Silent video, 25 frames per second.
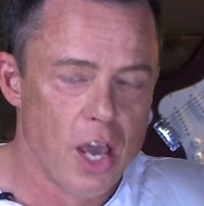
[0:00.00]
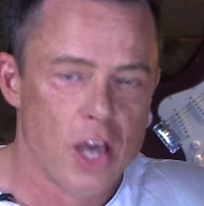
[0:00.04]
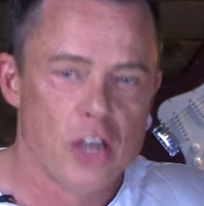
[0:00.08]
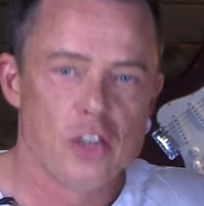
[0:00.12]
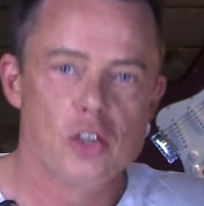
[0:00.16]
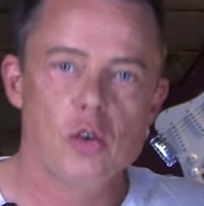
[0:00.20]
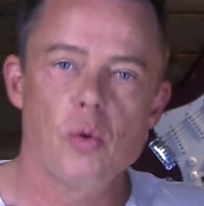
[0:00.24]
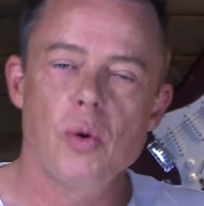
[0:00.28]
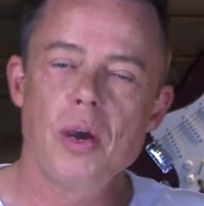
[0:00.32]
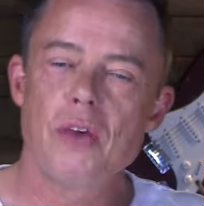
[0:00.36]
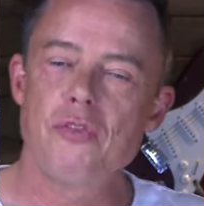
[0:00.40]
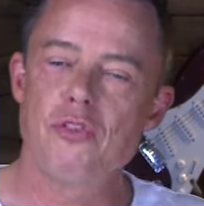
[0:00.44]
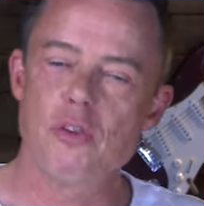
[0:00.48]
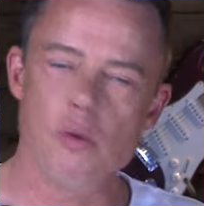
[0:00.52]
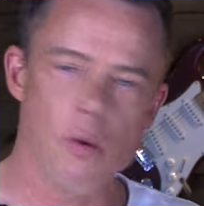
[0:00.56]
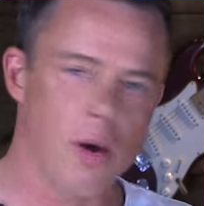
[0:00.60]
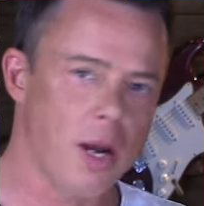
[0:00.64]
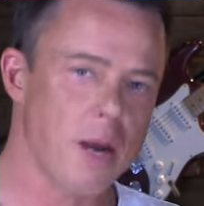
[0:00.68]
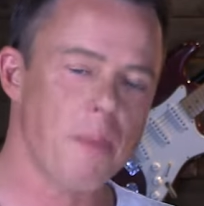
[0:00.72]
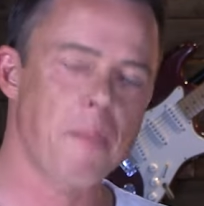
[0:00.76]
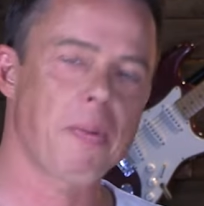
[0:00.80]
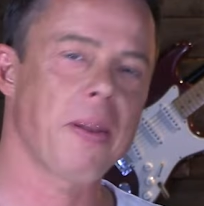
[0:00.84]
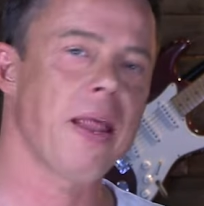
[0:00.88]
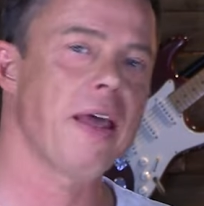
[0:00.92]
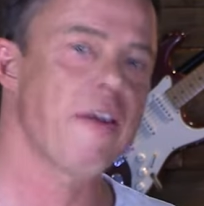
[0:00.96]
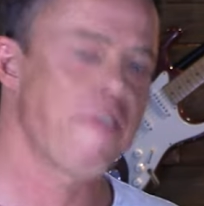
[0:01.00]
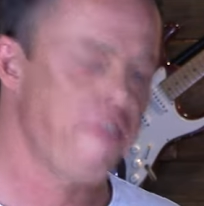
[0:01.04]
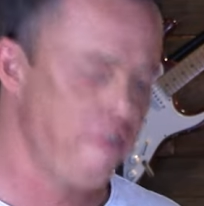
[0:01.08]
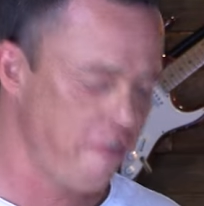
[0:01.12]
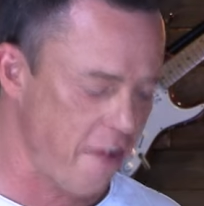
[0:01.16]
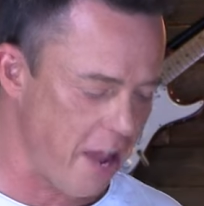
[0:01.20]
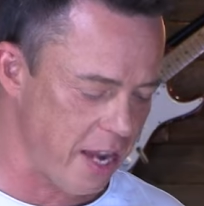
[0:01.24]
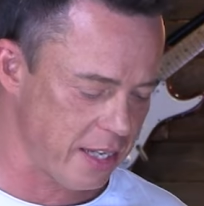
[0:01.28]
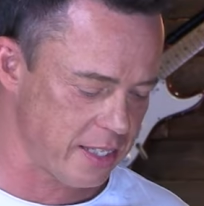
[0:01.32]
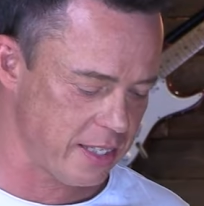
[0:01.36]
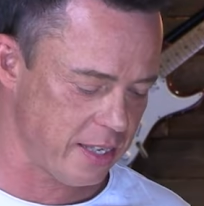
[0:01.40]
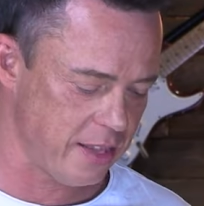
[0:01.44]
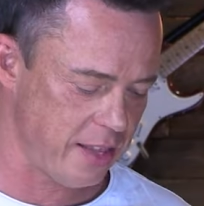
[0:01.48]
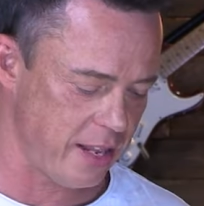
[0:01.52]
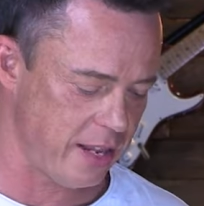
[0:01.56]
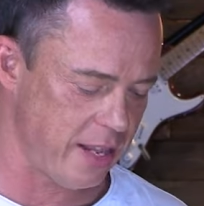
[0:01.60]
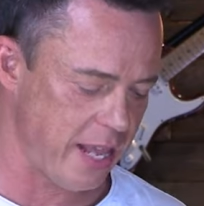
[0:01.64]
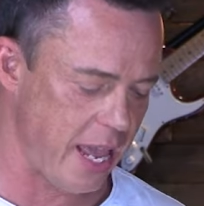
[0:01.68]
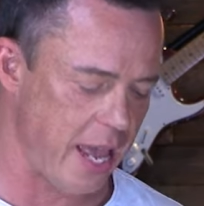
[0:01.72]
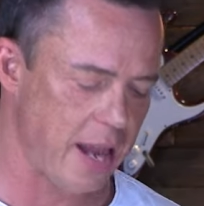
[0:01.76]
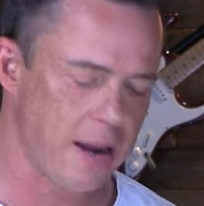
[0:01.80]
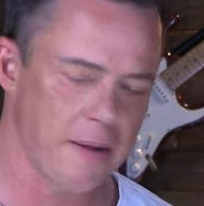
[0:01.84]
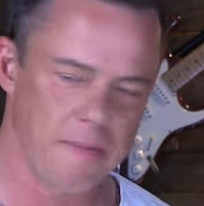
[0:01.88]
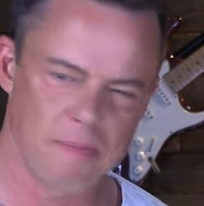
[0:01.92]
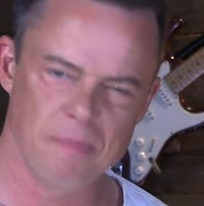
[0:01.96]
So if you want to play faster than
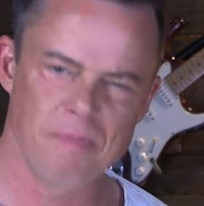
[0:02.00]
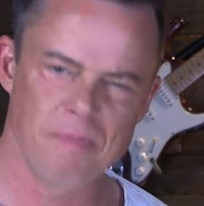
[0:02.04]
that,